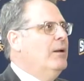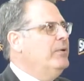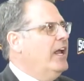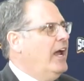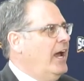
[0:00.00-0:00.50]
on
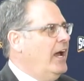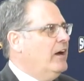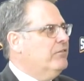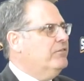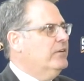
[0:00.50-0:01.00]

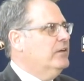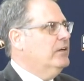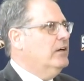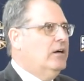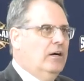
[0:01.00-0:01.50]
behalf
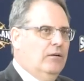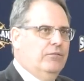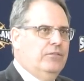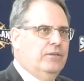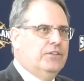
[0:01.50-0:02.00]

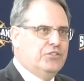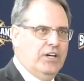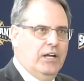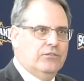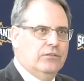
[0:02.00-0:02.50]
of the
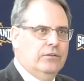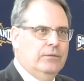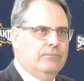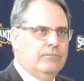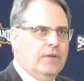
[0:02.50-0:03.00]
Chancellor,
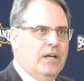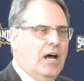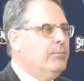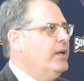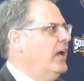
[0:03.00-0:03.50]

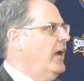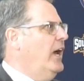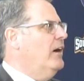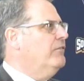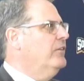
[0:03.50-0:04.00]
on
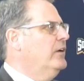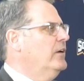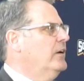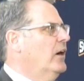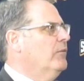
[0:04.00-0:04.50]
behalf
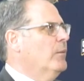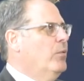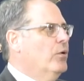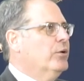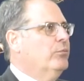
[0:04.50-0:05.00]
of the
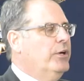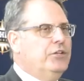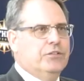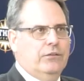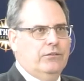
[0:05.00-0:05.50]
Board of
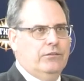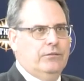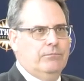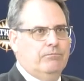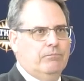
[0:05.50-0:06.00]
Regents,
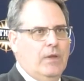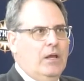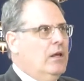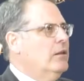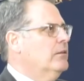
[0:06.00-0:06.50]

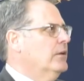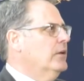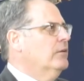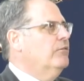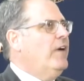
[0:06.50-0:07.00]

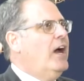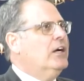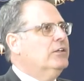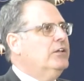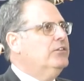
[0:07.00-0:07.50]
the
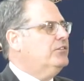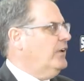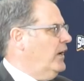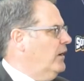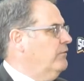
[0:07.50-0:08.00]
faculty,
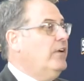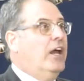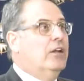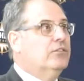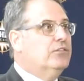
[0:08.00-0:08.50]
staff,
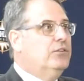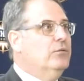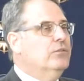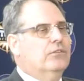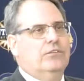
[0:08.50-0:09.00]
and
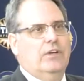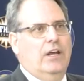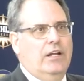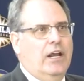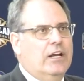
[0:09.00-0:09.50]
students
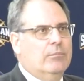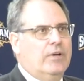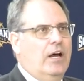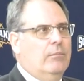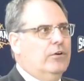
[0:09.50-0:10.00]
at
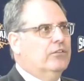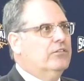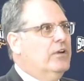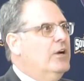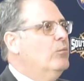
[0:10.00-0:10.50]
A&M-Commerce,
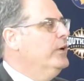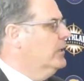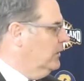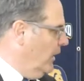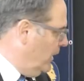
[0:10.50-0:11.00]
we
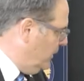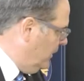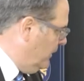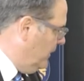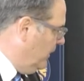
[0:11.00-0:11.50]

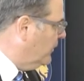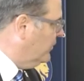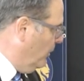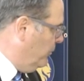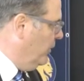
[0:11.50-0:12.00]
gladly
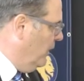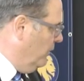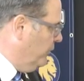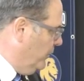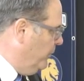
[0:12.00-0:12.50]
accept the
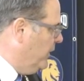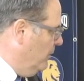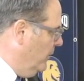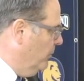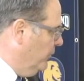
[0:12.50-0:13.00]
offer to
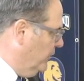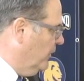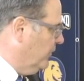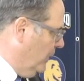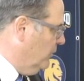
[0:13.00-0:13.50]
become members of
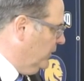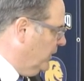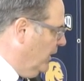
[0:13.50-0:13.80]
the Southland